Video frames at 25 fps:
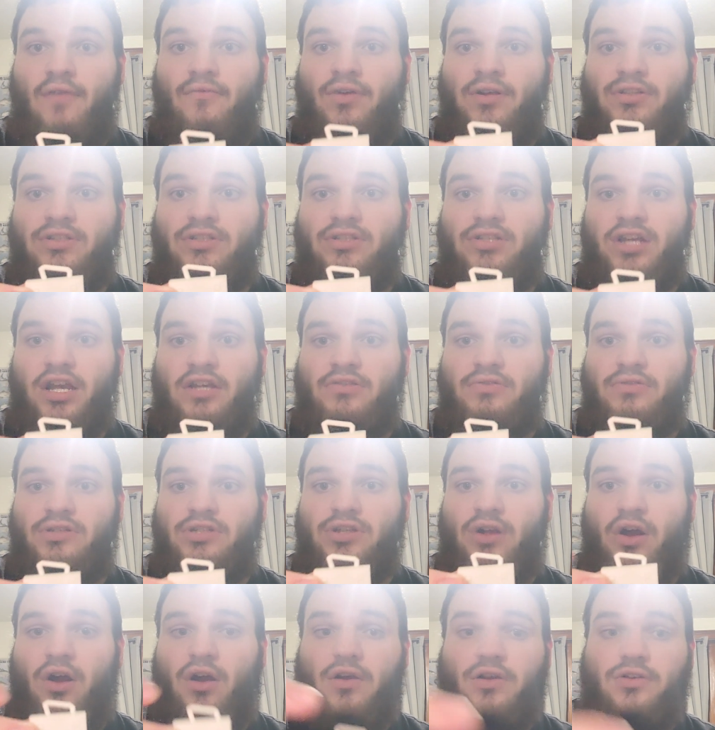1's
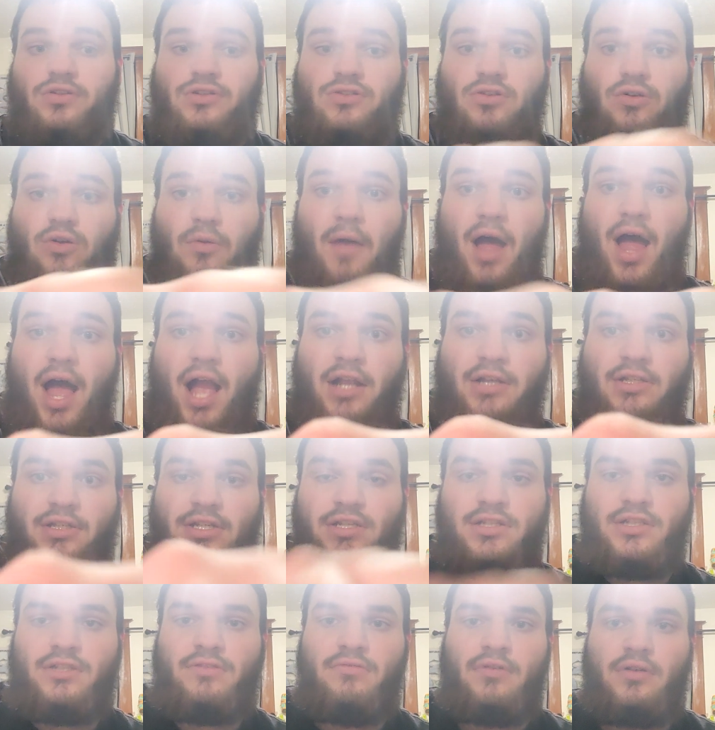accessories are
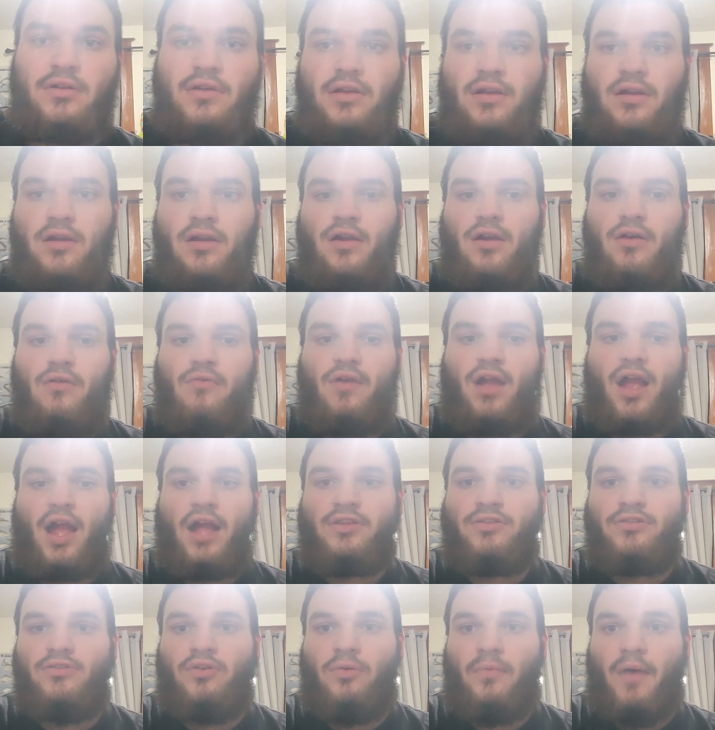toolboxes. We
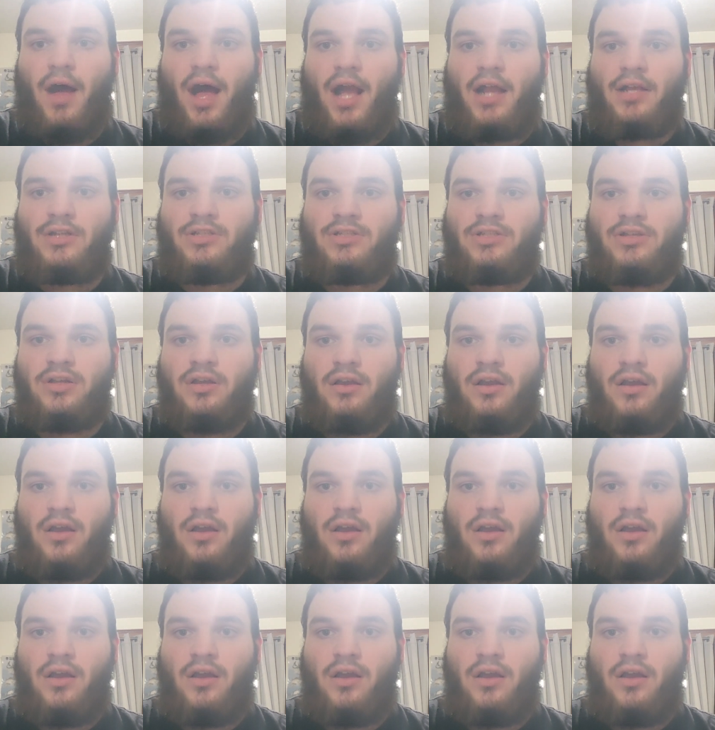got a toolbox,